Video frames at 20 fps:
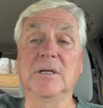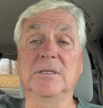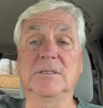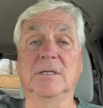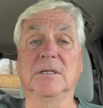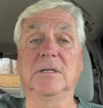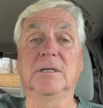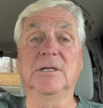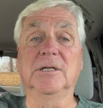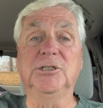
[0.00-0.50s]
It's
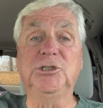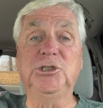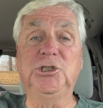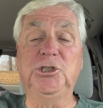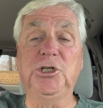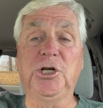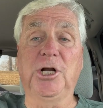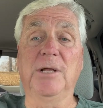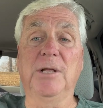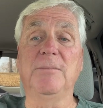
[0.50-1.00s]
a
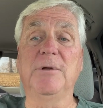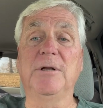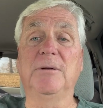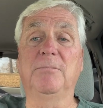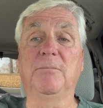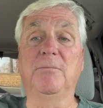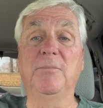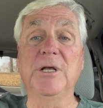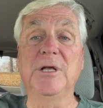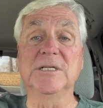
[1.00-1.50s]
legitimate
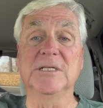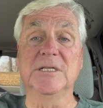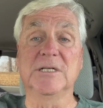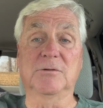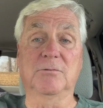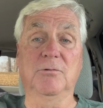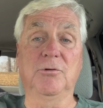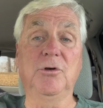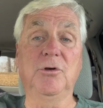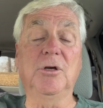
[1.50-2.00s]

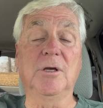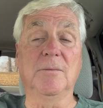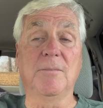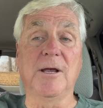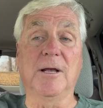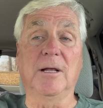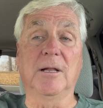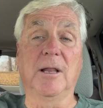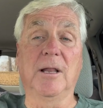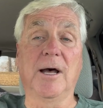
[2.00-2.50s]
business where you can
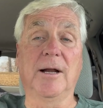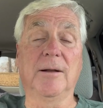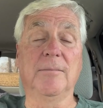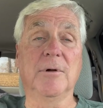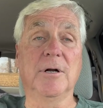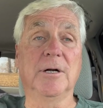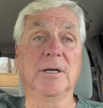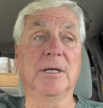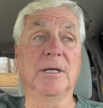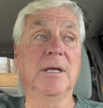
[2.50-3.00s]
make a lot of
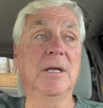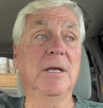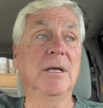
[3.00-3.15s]
money.